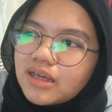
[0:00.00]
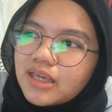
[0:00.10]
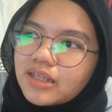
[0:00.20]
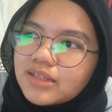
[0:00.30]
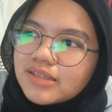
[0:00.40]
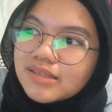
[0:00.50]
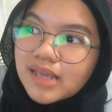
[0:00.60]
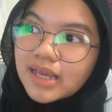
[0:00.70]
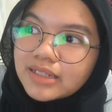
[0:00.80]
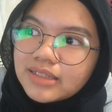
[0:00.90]
and
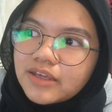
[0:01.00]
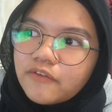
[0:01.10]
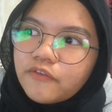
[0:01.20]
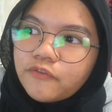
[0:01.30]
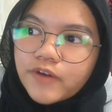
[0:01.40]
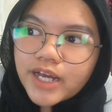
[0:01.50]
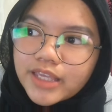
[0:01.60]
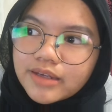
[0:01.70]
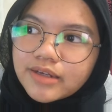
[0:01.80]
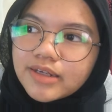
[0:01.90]
sun,
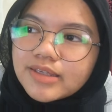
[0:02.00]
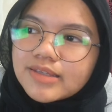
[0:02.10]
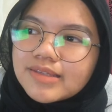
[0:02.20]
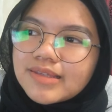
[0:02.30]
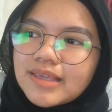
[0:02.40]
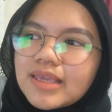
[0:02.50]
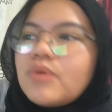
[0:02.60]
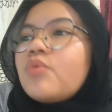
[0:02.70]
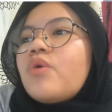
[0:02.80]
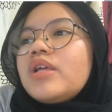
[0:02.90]
fire, sea,
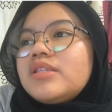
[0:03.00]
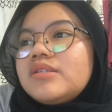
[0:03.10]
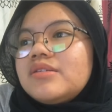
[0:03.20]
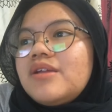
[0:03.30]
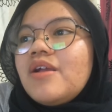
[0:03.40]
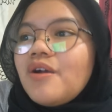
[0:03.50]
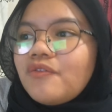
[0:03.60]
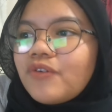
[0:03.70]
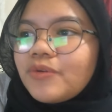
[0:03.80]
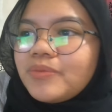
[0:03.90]
and water.
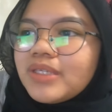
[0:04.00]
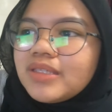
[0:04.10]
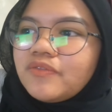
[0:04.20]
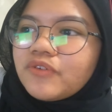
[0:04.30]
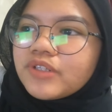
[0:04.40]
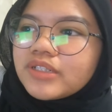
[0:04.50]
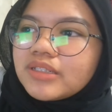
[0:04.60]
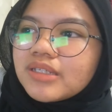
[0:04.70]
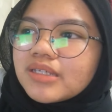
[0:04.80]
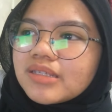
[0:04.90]
For me, for
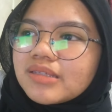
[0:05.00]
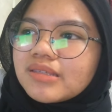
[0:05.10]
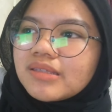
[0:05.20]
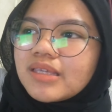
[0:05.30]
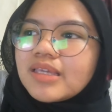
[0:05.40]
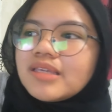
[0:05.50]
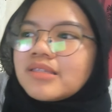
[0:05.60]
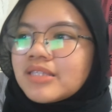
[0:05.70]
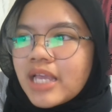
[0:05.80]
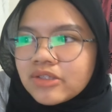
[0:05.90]
the sea
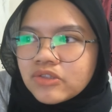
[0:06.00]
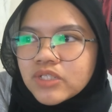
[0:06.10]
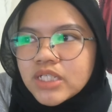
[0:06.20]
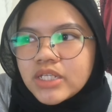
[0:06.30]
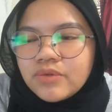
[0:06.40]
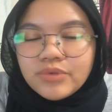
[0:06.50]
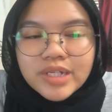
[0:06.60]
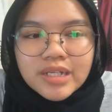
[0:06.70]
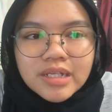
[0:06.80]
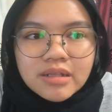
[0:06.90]
is actually
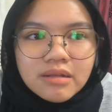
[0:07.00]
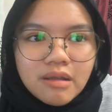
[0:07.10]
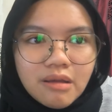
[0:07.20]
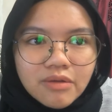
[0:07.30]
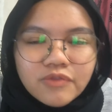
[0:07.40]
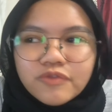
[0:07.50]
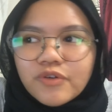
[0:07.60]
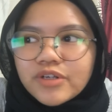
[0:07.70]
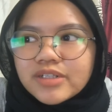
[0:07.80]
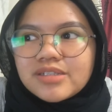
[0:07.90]
really long
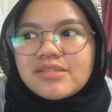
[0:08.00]
for a